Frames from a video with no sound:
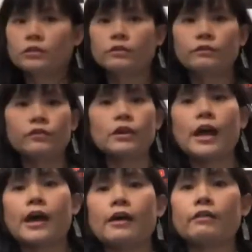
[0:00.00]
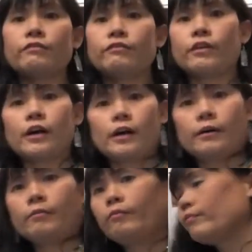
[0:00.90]
So if you have
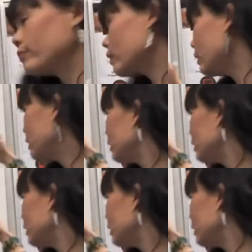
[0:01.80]
um,